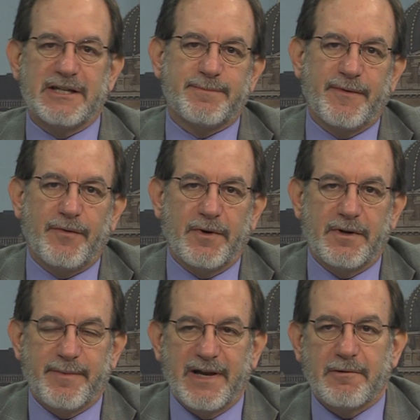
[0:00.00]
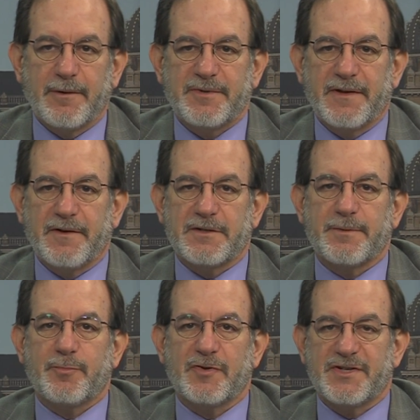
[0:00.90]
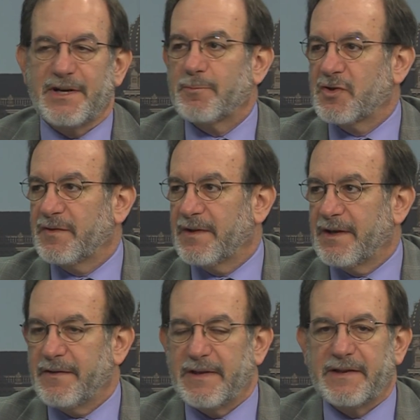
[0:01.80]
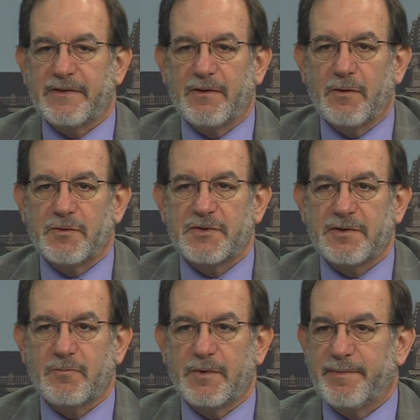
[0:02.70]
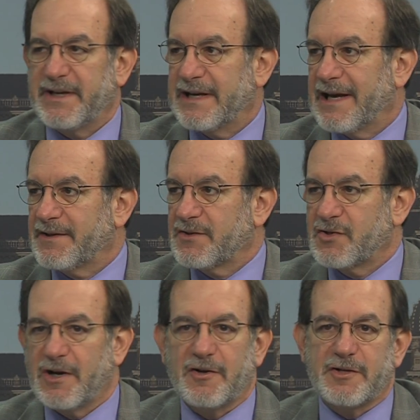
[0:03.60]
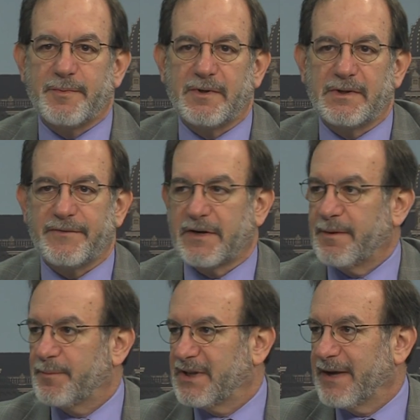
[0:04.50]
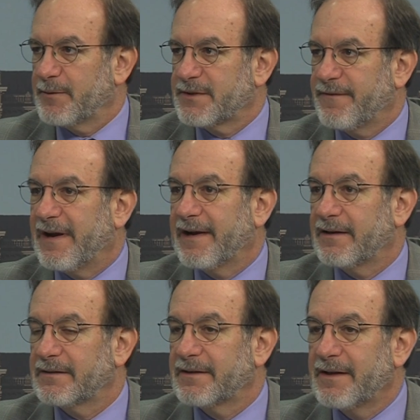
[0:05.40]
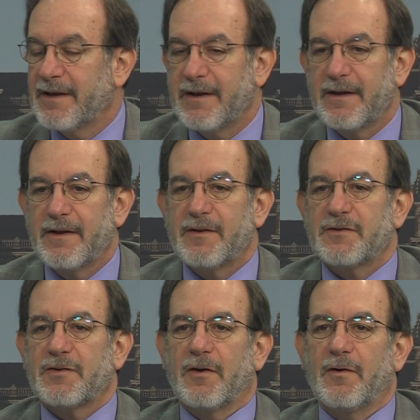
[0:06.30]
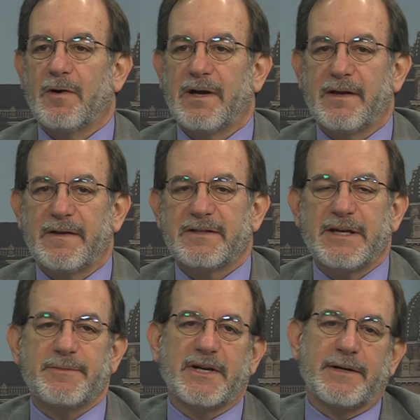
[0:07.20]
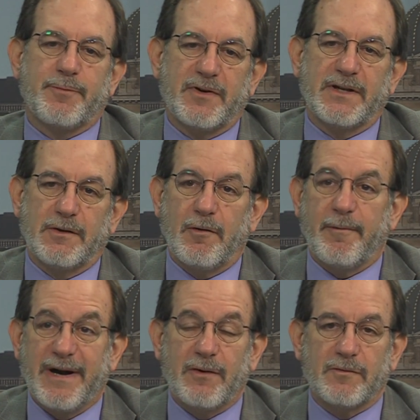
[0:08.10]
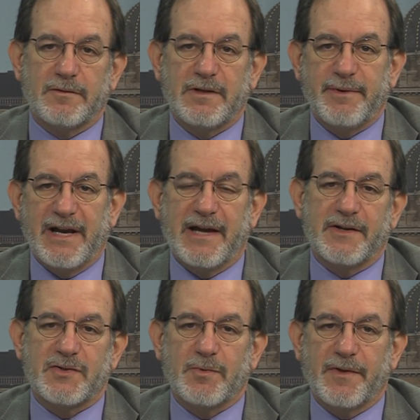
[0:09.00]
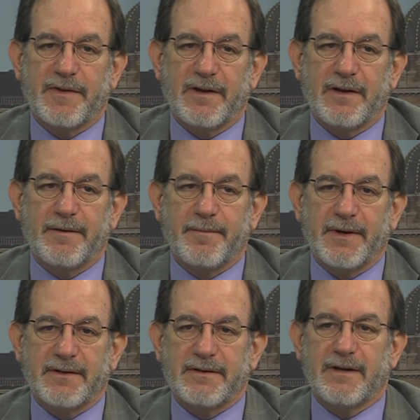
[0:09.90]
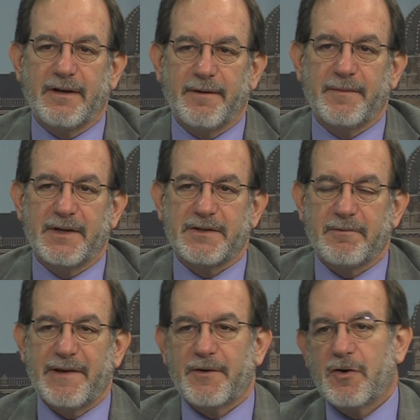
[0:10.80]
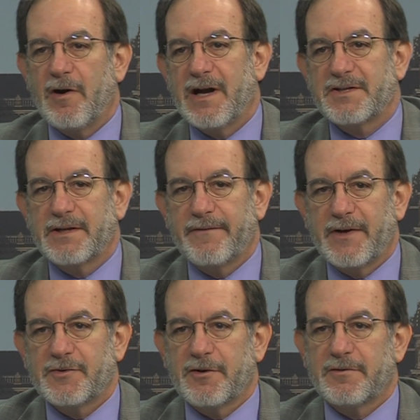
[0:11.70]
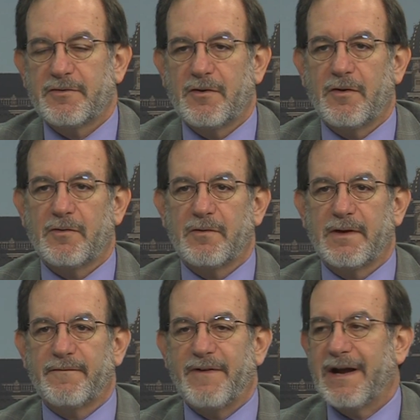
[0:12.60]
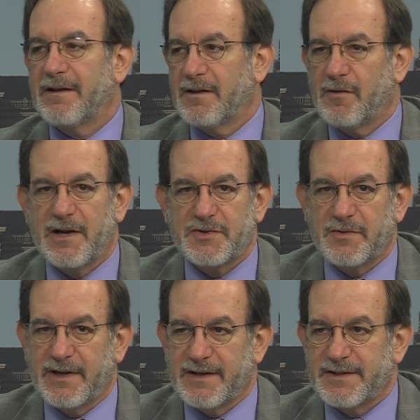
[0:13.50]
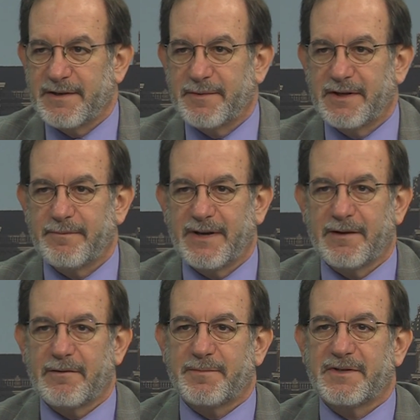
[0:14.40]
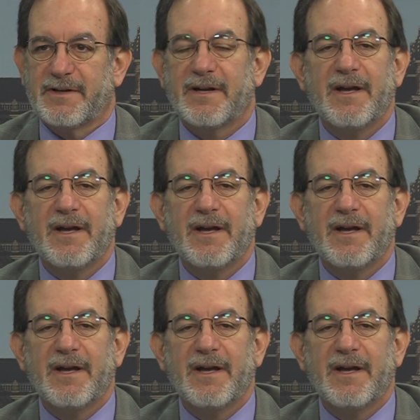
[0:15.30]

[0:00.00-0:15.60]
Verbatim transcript: before your bankruptcy, there's a presumption then that those would be non-dischargeable if a complaint was filed. Okay. So uh, that seems like a pretty low amount, to be honest with you. But um, it's a rather costly venture to go and file a lawsuit against somebody in bankruptcy.